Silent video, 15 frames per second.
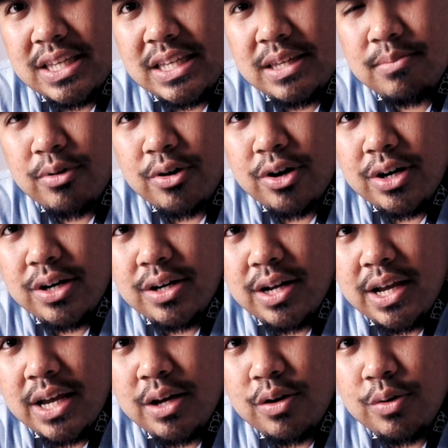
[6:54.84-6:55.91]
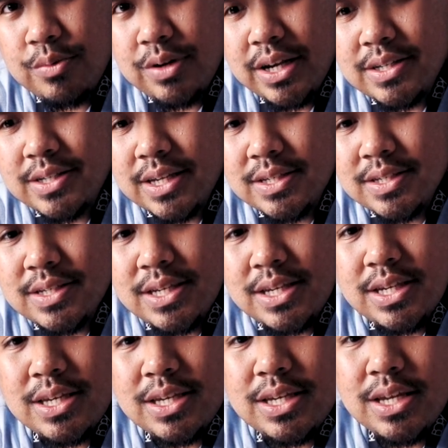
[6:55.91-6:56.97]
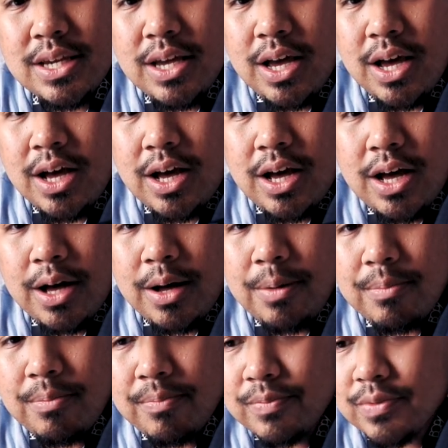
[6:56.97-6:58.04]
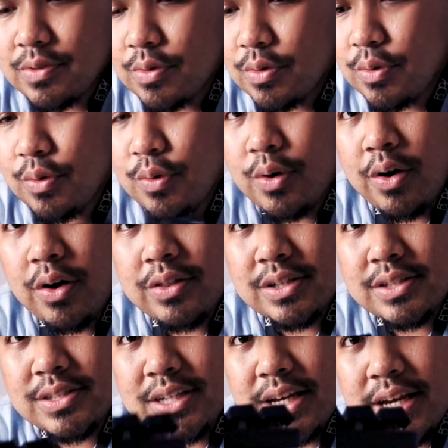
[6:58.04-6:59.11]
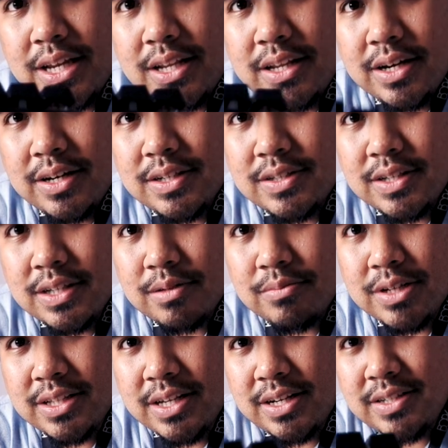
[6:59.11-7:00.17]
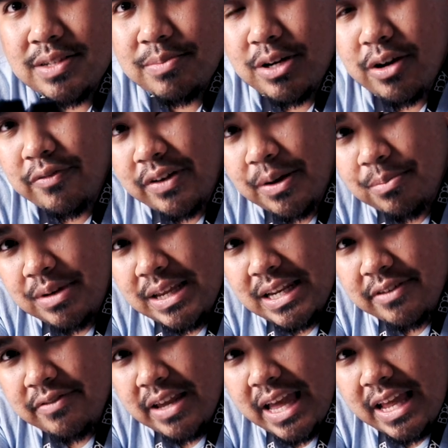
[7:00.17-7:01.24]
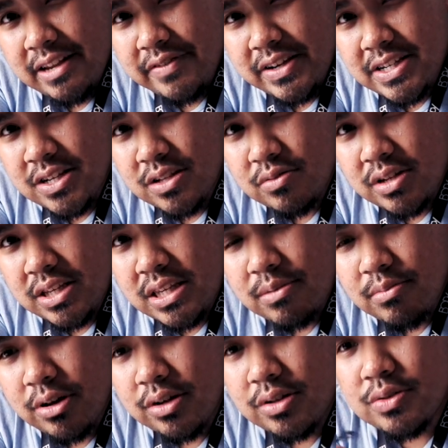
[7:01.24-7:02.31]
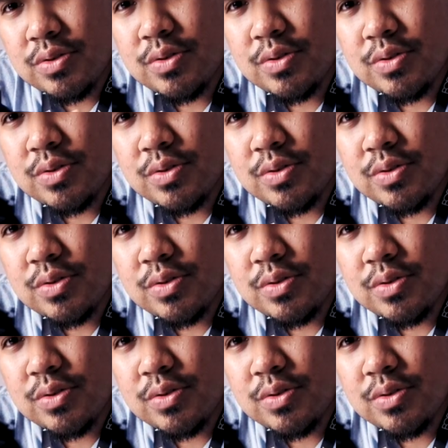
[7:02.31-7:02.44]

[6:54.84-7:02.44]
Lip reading: keyboard. I hope you guys can see. So on the side, there is nothing much. There is a bit of elevation to the keyboard.